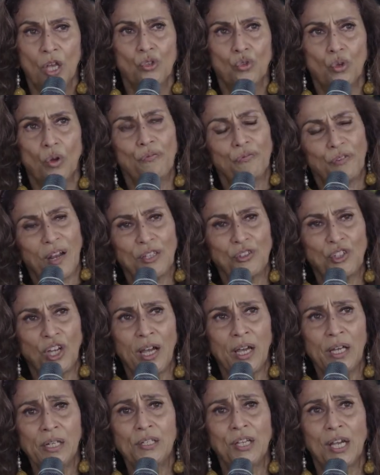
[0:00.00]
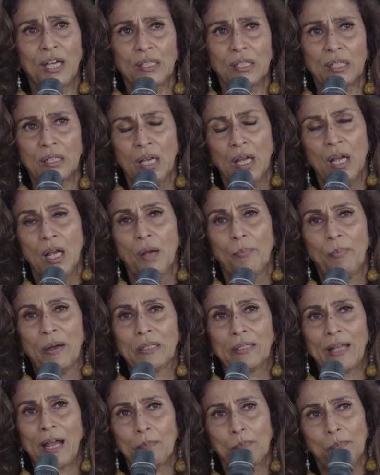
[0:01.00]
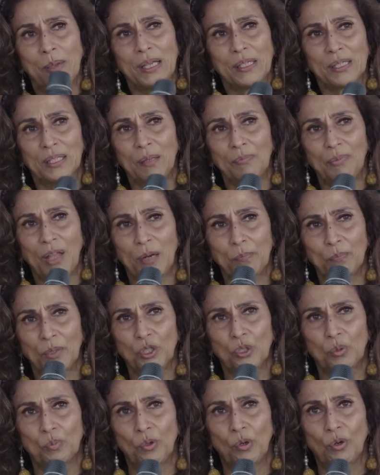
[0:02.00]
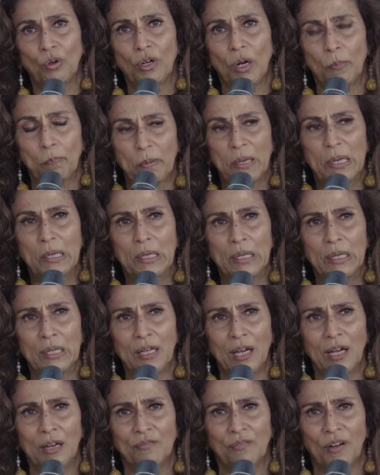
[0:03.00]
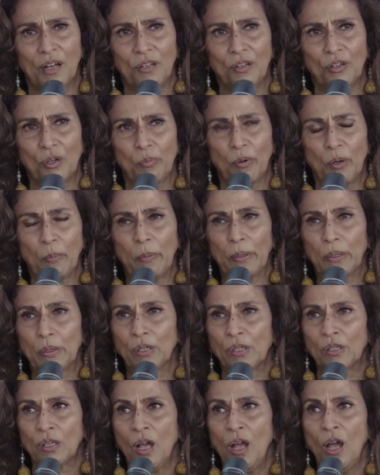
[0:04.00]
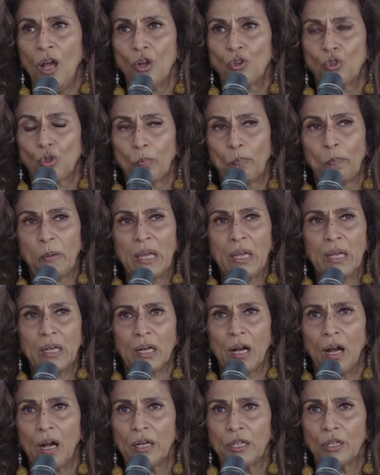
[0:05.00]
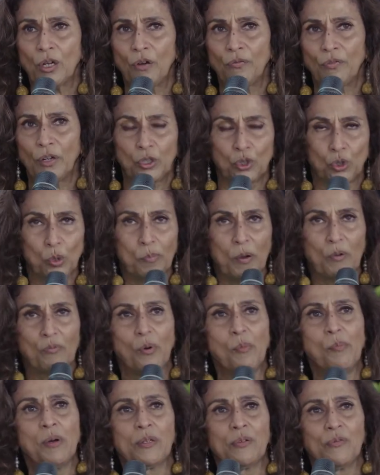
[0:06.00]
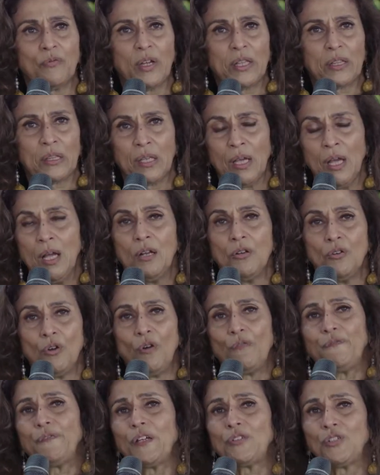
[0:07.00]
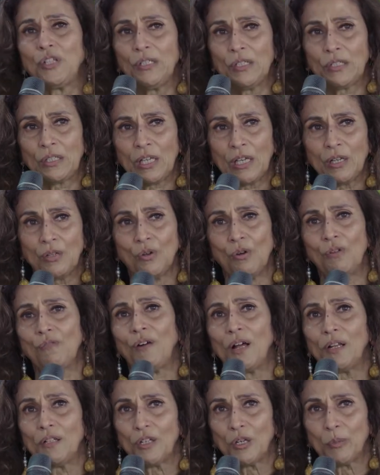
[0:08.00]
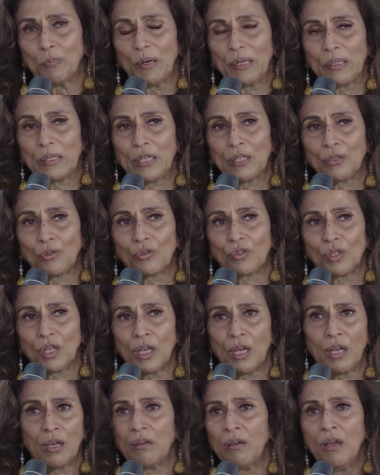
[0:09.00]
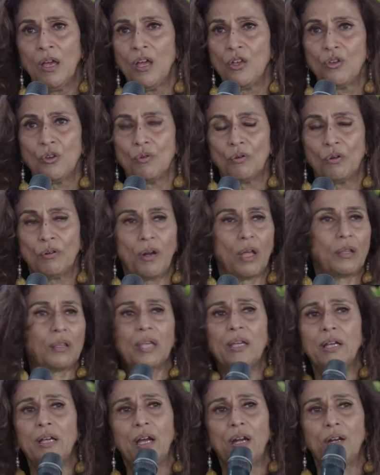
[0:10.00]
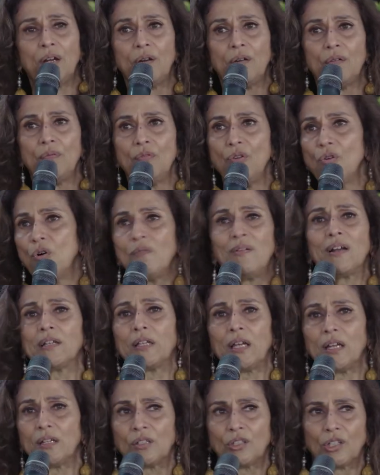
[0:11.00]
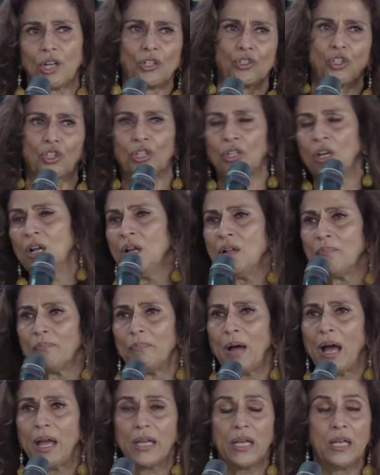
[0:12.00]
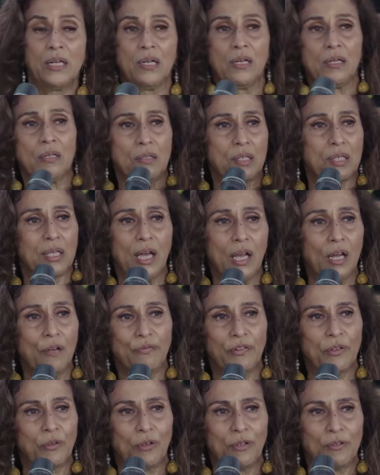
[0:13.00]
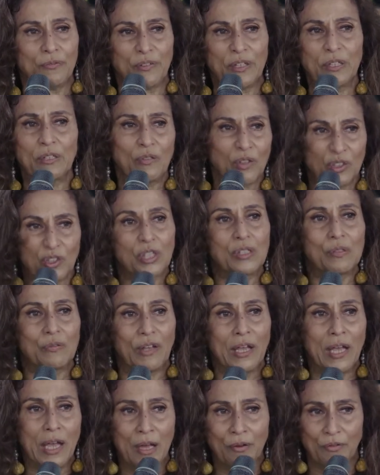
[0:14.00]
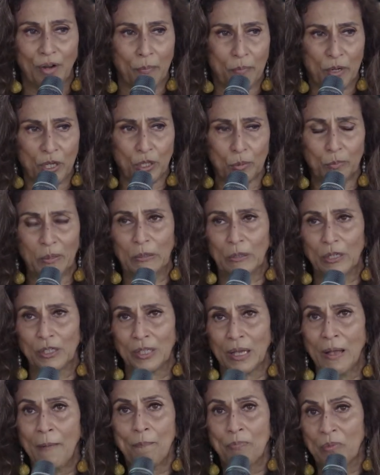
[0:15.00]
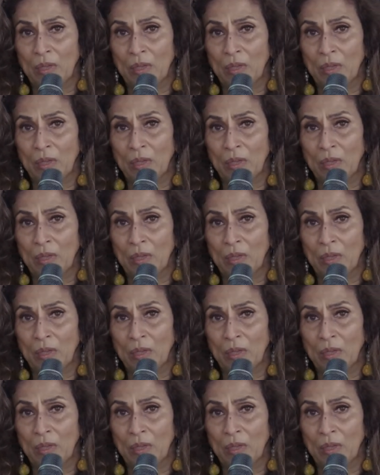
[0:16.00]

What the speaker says: So fragile, yes, but that makes them that much more appealing and vulnerable, because to be kind of a superwoman with no fragility, no vulnerability, to say, you know, nothing and no one can touch my inner self and all of it, which is a rubbish, because